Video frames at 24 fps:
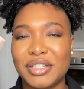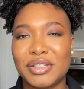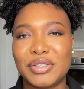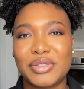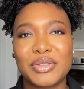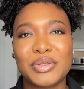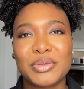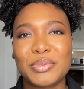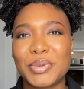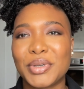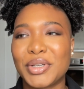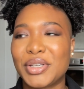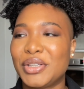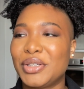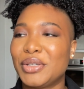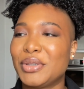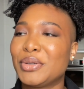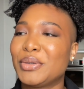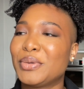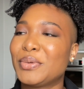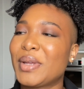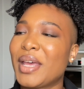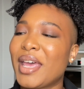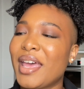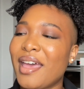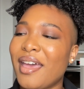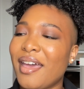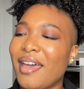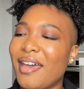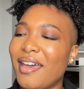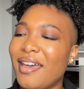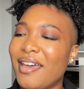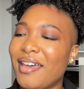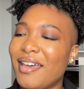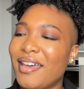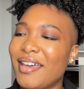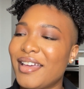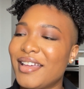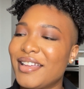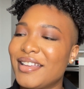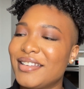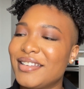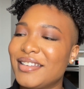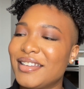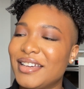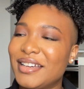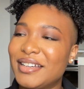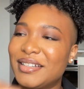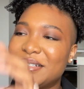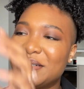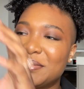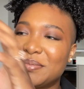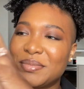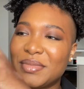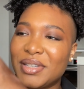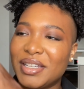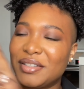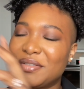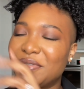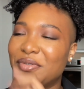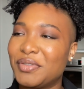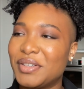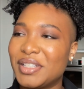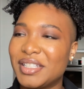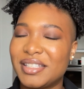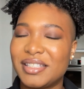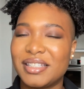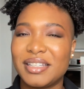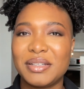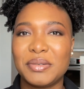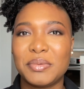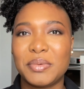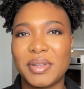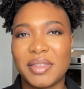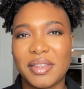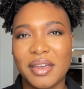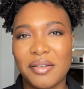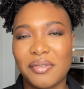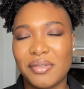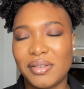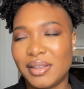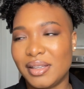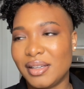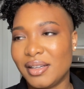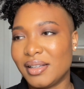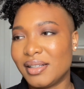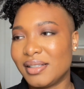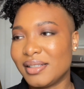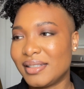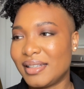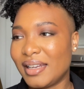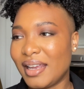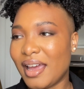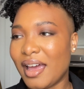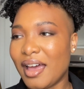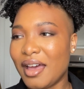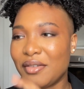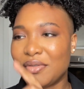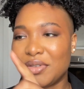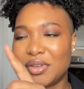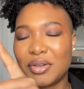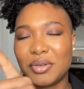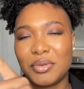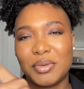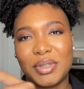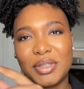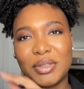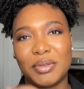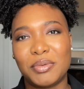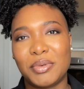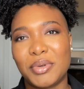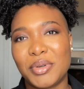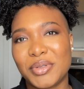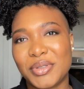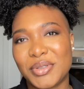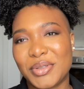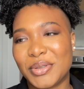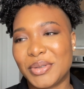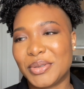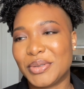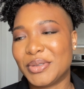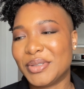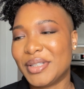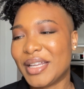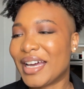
super cute, and it fits in with everything else they have, you know, with the rose gold.